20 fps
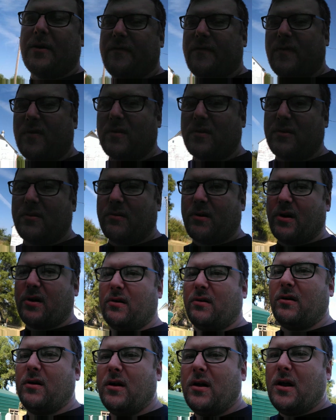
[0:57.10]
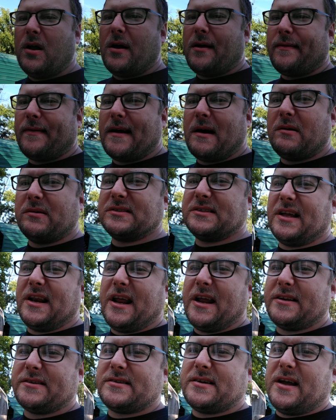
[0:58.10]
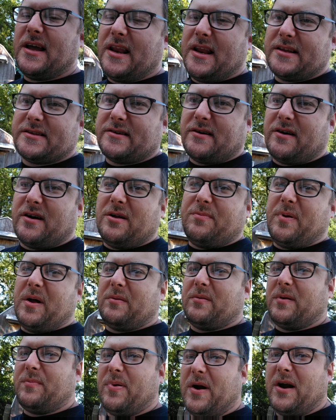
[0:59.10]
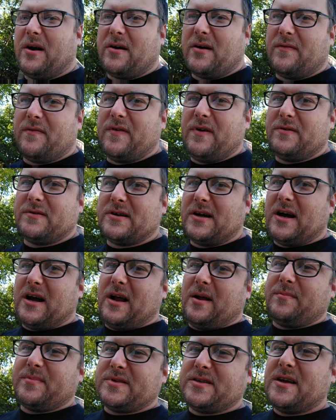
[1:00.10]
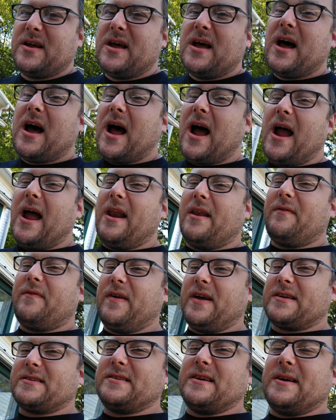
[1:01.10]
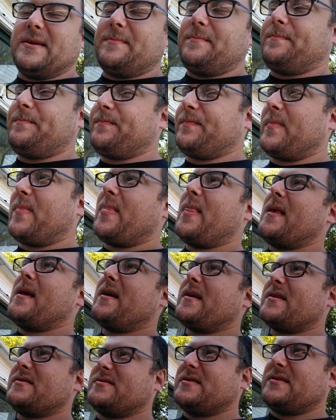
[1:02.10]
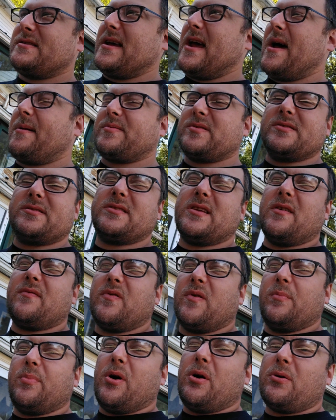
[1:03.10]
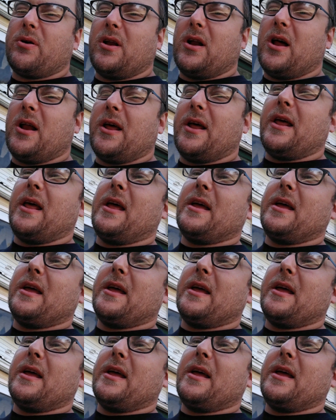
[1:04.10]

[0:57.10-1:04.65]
Ford grill that was in it, and it's already been repaired a few times. I had to fix it because the tabs and stuff were broken on it.